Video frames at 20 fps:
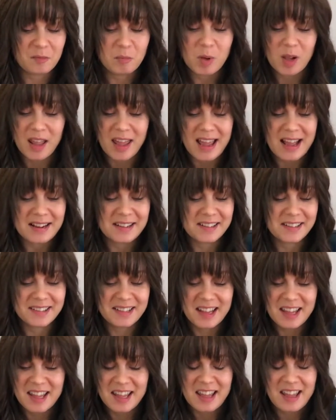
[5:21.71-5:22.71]
plants
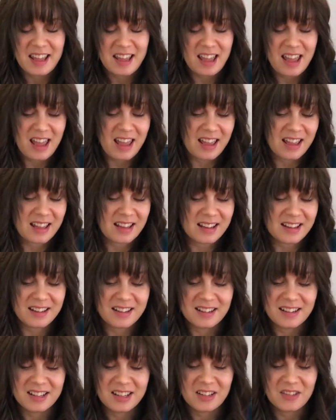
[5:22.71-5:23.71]

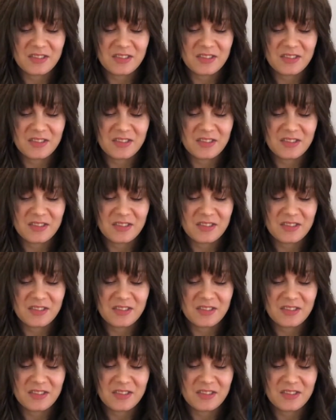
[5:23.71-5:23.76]
and